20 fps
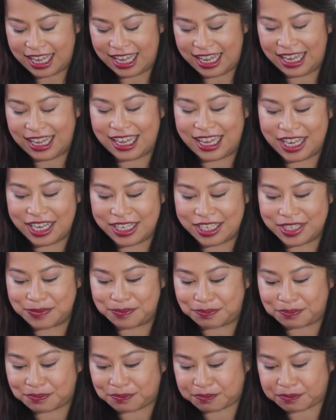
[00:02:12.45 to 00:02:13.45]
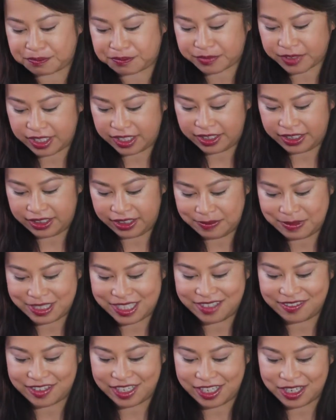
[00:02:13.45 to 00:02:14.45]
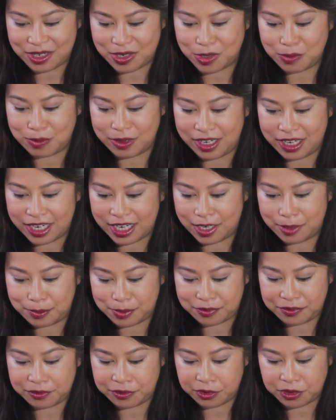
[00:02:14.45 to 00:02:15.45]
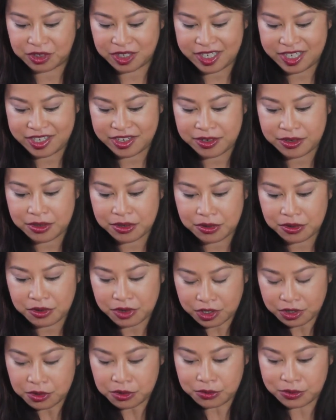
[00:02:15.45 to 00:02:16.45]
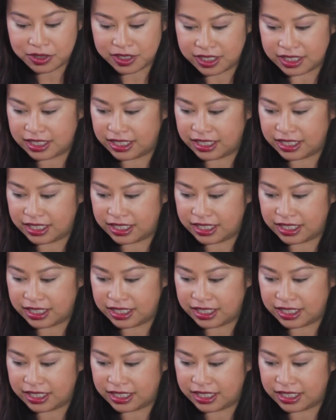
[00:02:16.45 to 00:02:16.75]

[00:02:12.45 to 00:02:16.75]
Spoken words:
And let me see if I can open it up for you. Ooh.